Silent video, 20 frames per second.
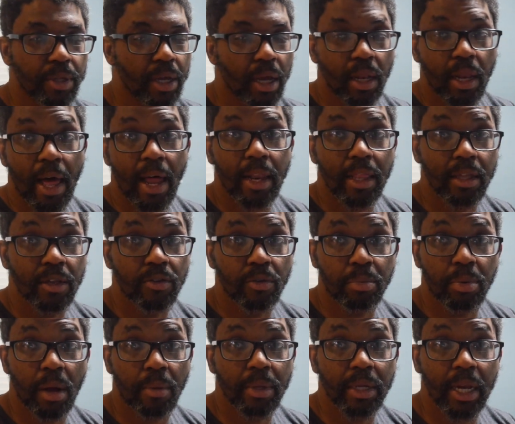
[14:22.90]
lot of these are
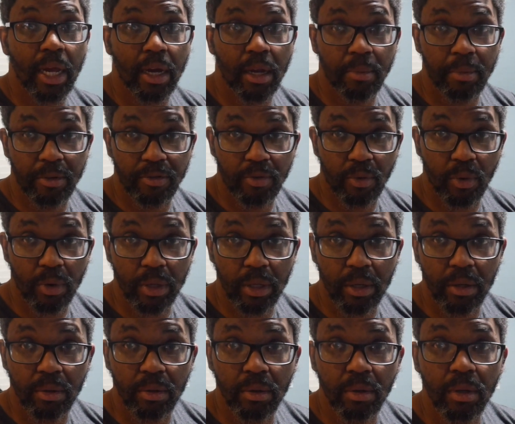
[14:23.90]
probably not going to be for
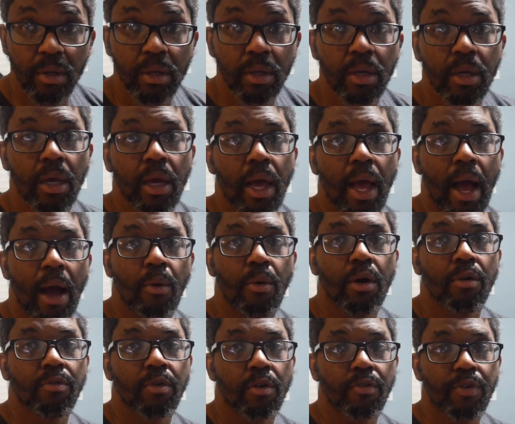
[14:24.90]
you.
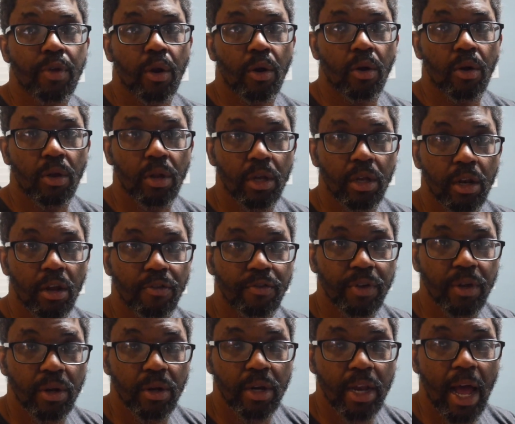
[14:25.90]
However, if you're early enough
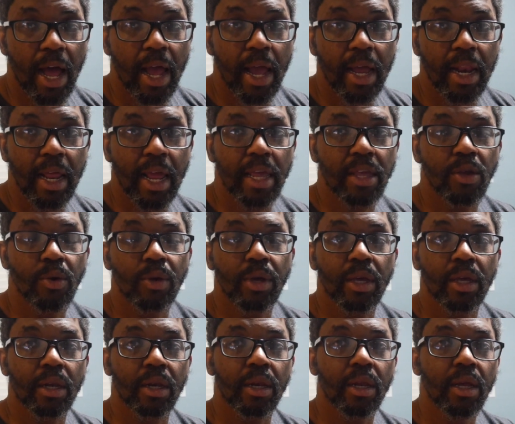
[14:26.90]
in your diet and you
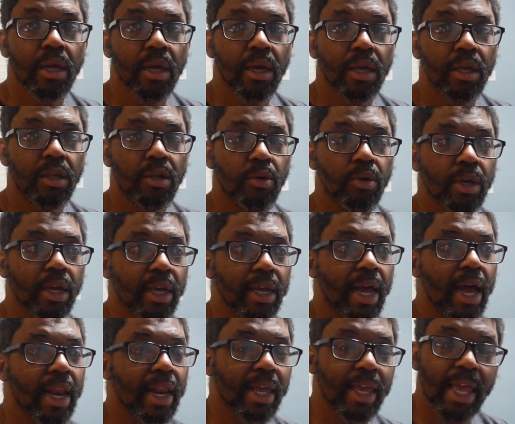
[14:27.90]
can
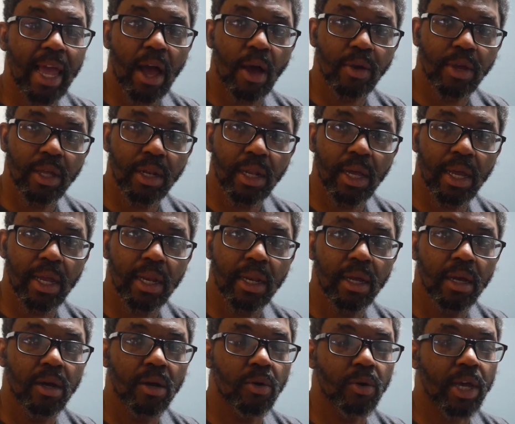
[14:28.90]
kind of calculate,
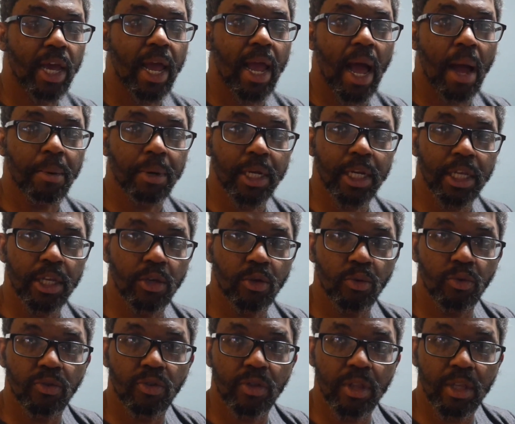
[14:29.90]
okay, I'm going to
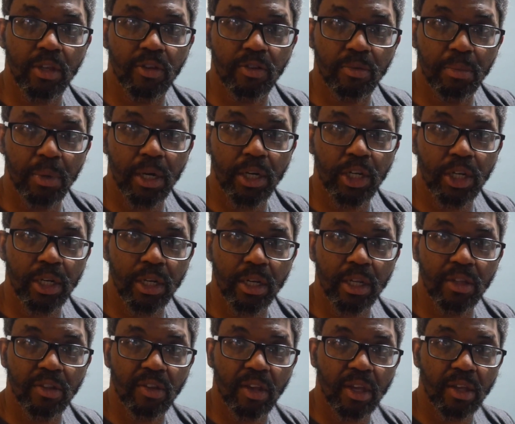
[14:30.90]
use this much and it
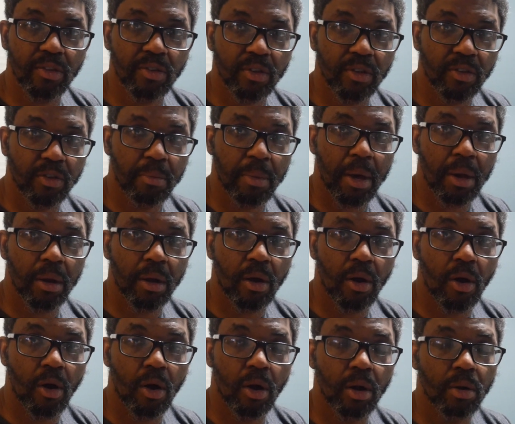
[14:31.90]
contains this amount of
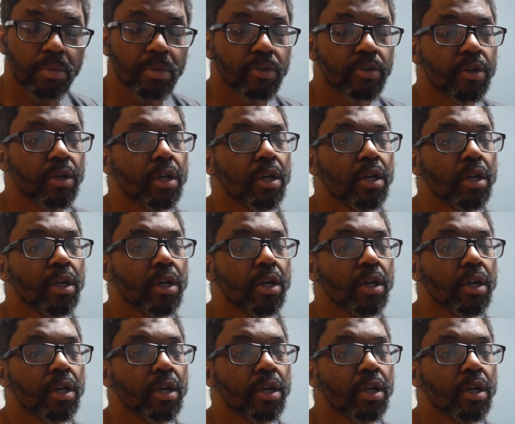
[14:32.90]
carbs,